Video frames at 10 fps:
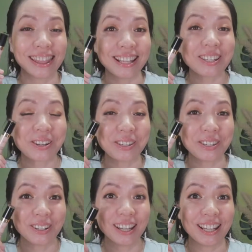This
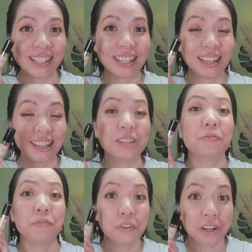concealer is indeed
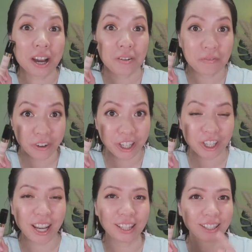full
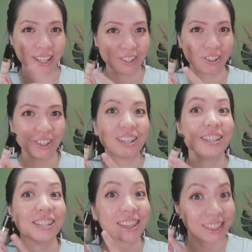coverage and the texture
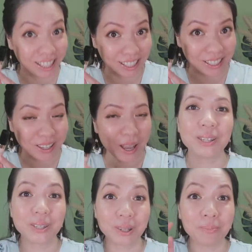is thick.
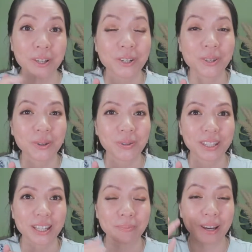So much so
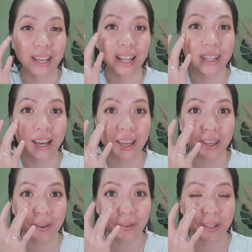that my under eye
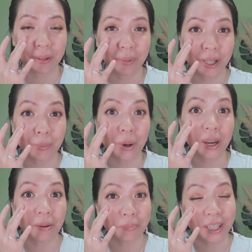area appears more
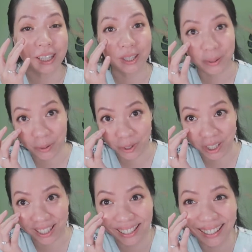lumpy than
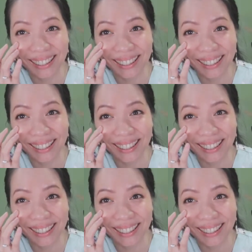usual.